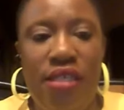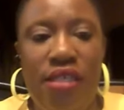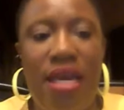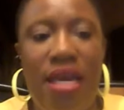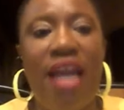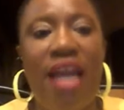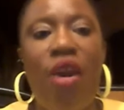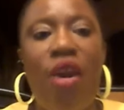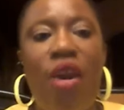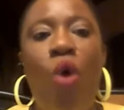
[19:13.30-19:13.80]

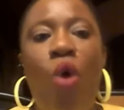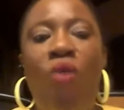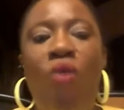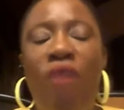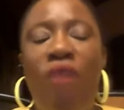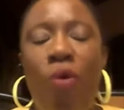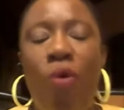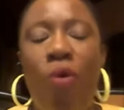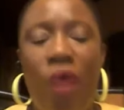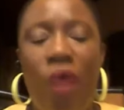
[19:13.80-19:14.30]
An
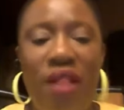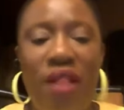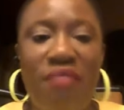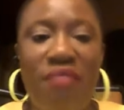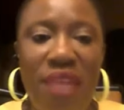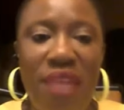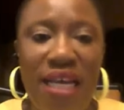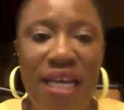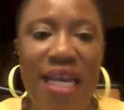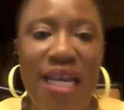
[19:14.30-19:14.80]

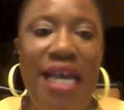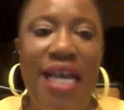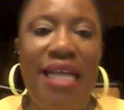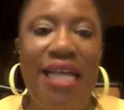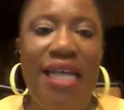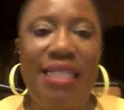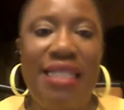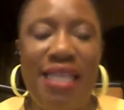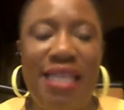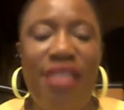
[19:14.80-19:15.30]
overwhelming
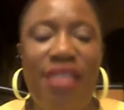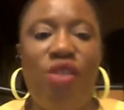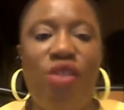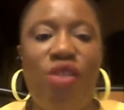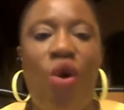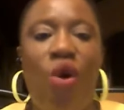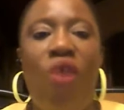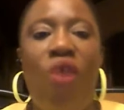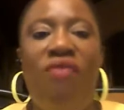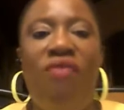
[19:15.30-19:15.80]
sense
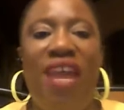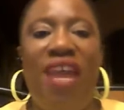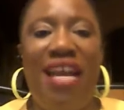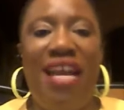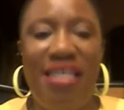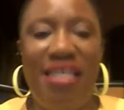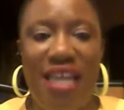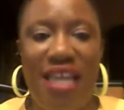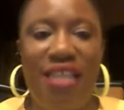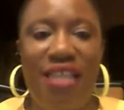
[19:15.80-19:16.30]
of
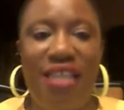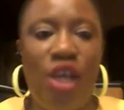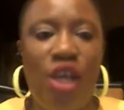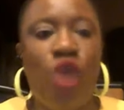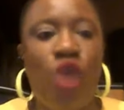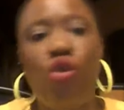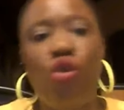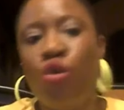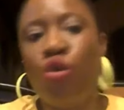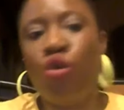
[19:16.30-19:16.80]
anxiety.
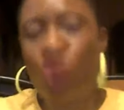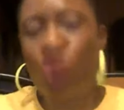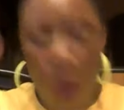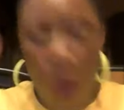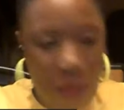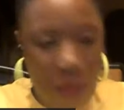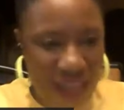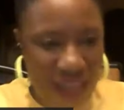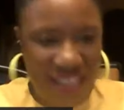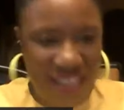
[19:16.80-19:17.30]
So too
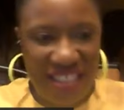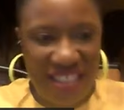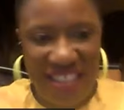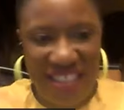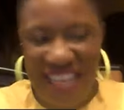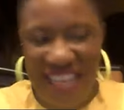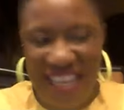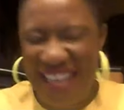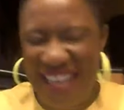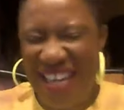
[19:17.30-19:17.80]
much,
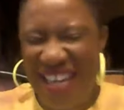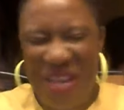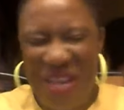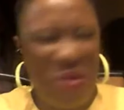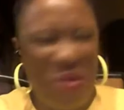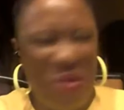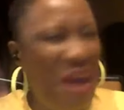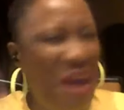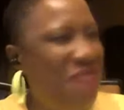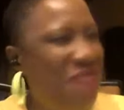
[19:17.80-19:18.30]
NJ,
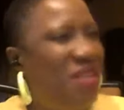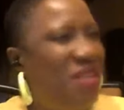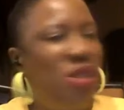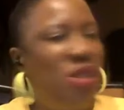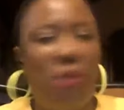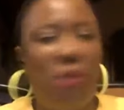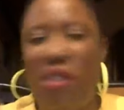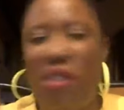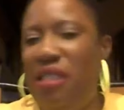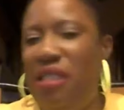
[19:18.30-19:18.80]
you are even
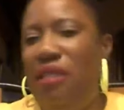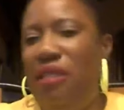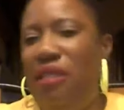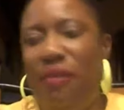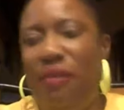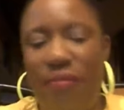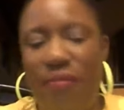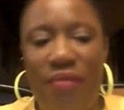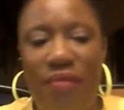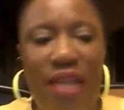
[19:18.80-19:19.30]
sweating.
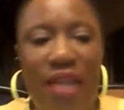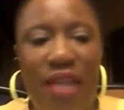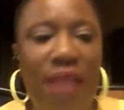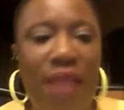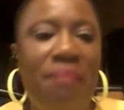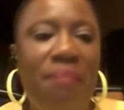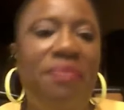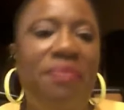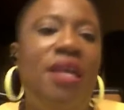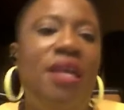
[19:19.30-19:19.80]
Yeah?
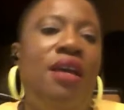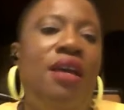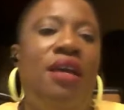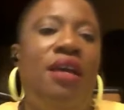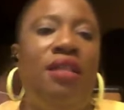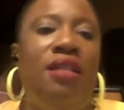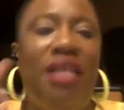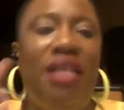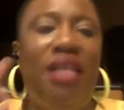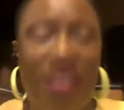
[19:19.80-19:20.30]

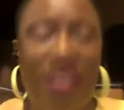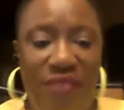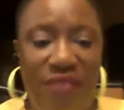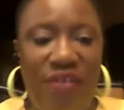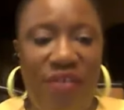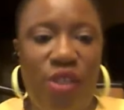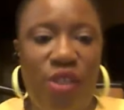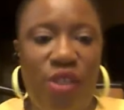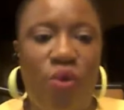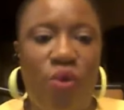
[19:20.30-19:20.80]
That's the
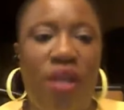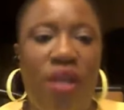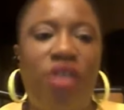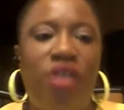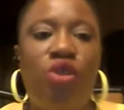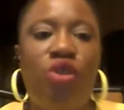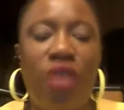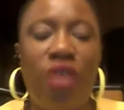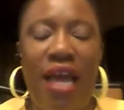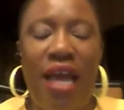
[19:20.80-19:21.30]
first one.
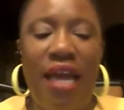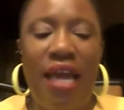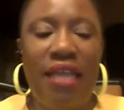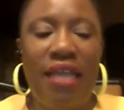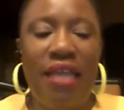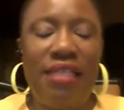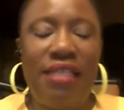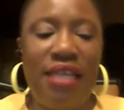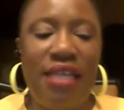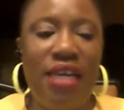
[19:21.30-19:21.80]

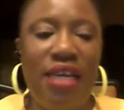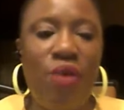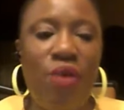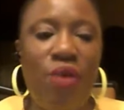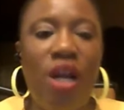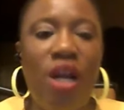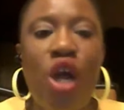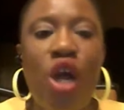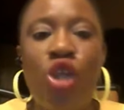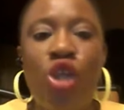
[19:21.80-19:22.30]
Second one,
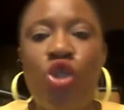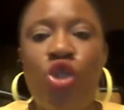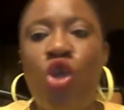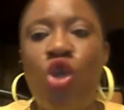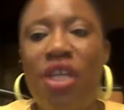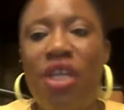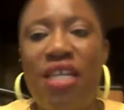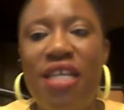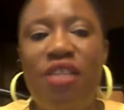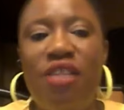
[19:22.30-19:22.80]

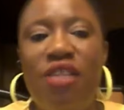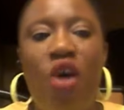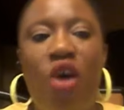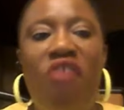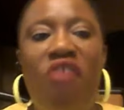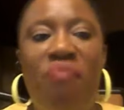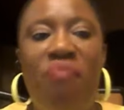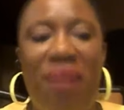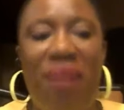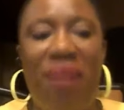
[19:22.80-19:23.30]
shortness
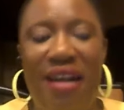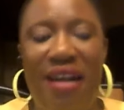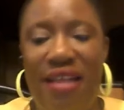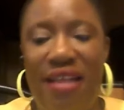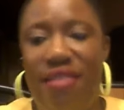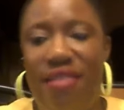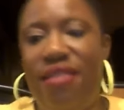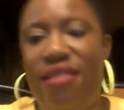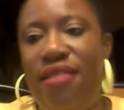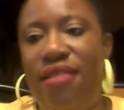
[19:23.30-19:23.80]
of breath.
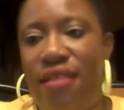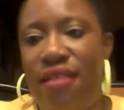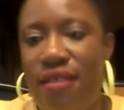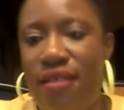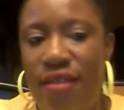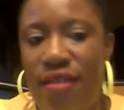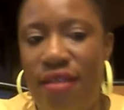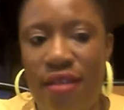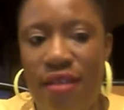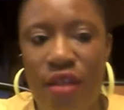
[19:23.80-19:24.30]

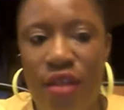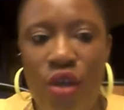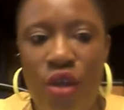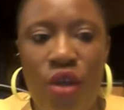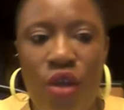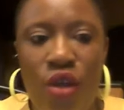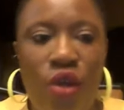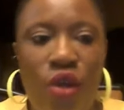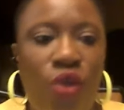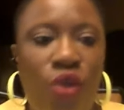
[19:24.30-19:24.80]

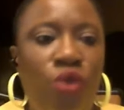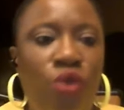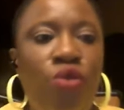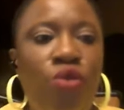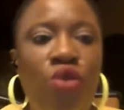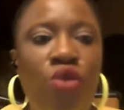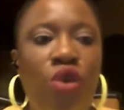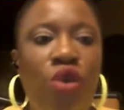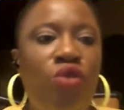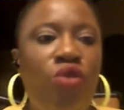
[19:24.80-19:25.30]
You
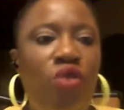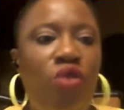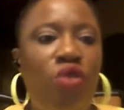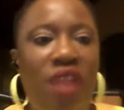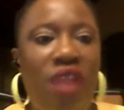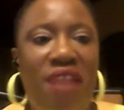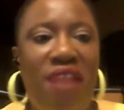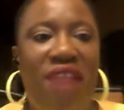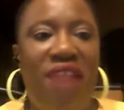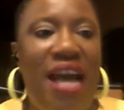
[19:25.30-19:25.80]
know you don't
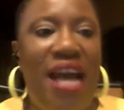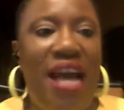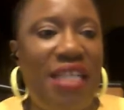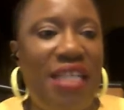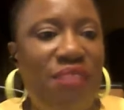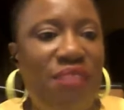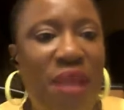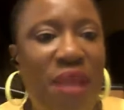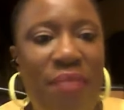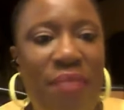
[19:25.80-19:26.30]
have
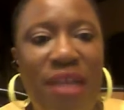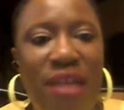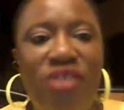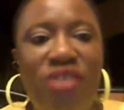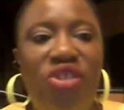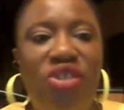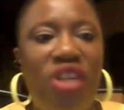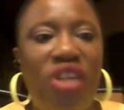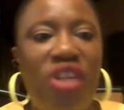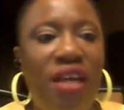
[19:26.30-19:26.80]
asthma, but
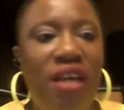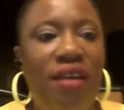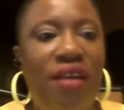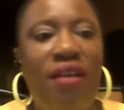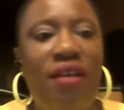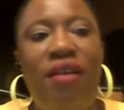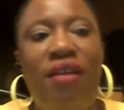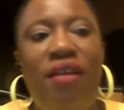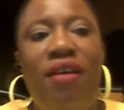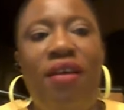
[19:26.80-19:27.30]
NJ,
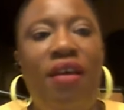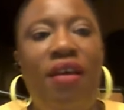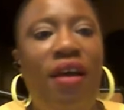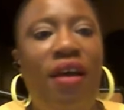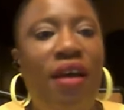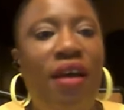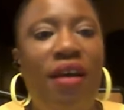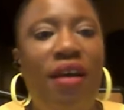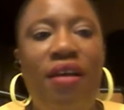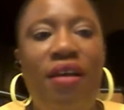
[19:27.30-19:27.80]

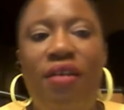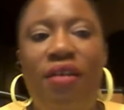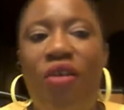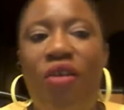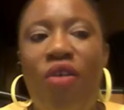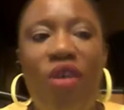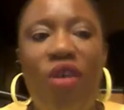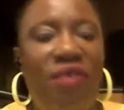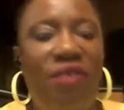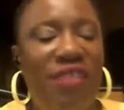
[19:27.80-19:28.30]

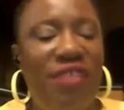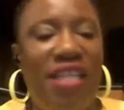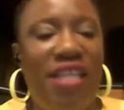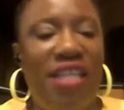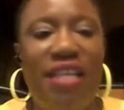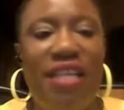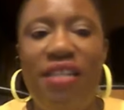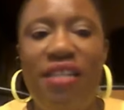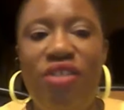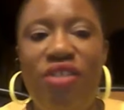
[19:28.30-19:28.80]
all of a
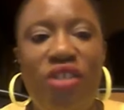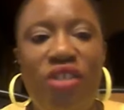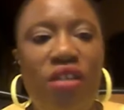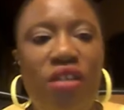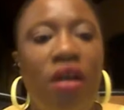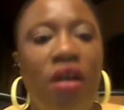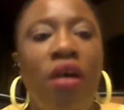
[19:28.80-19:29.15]
sudden, NJ,